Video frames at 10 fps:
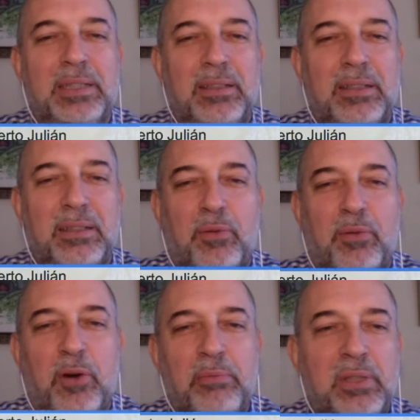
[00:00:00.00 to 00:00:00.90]
From
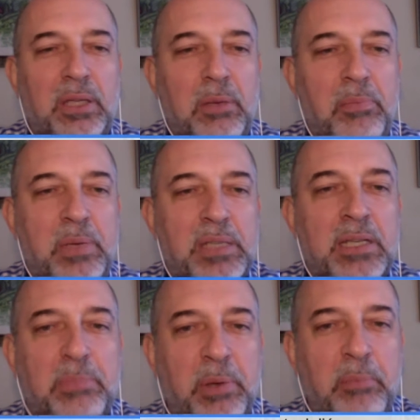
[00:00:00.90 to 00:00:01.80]
the business
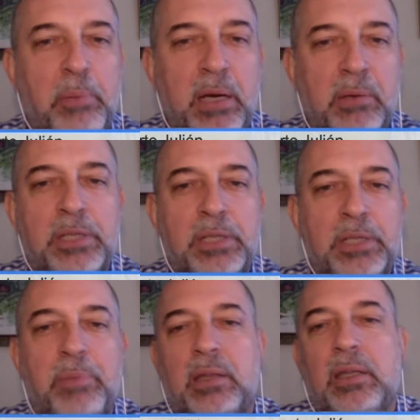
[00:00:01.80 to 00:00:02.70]

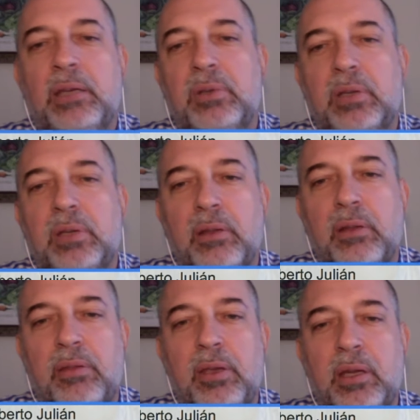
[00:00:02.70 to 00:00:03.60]
perspective,
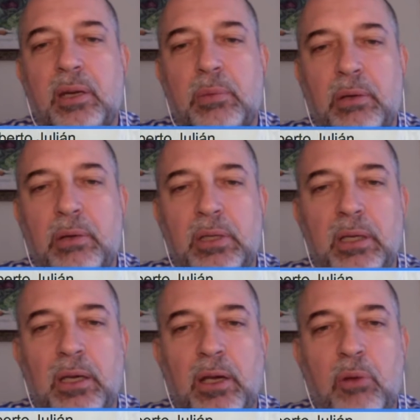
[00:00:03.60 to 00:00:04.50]
thinking about a
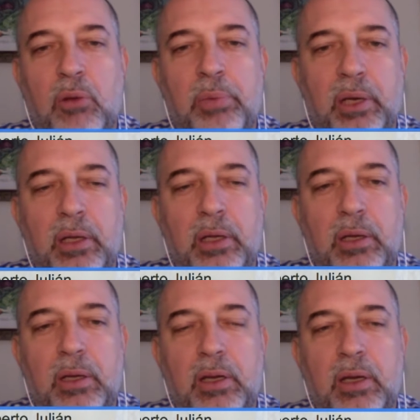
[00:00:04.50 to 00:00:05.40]
company,
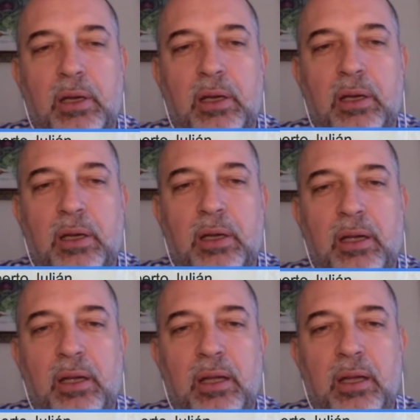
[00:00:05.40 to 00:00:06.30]

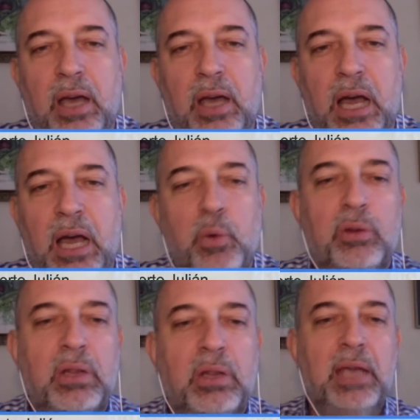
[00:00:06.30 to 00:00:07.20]
I would
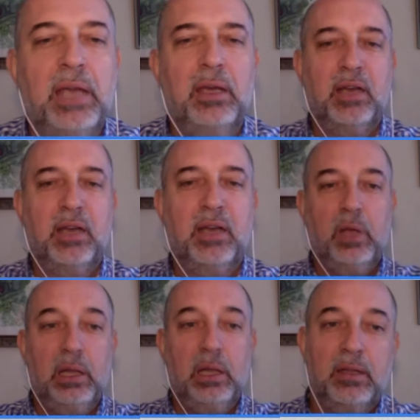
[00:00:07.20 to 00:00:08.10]
like, and I feel
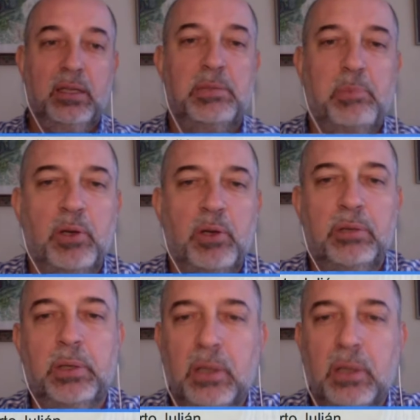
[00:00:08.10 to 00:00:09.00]
that it's possible,
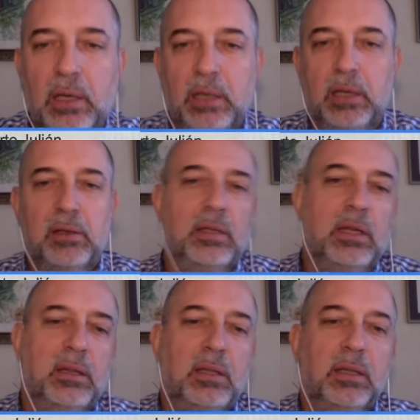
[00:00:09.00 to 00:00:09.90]
that
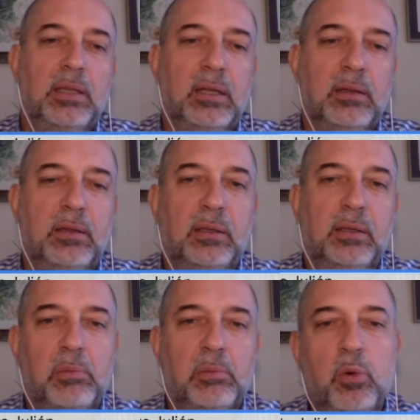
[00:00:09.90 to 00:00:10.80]
the
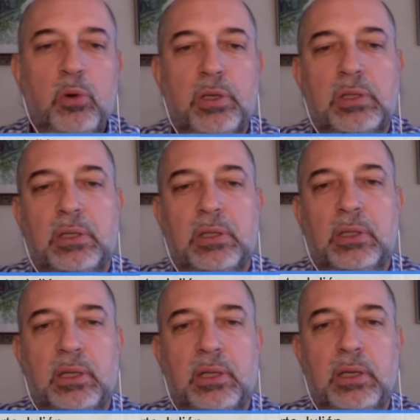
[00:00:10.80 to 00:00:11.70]
MOOCs
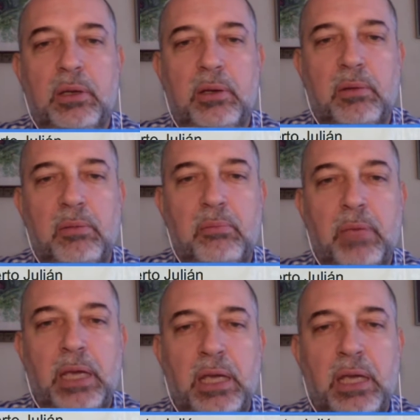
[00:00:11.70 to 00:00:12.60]
may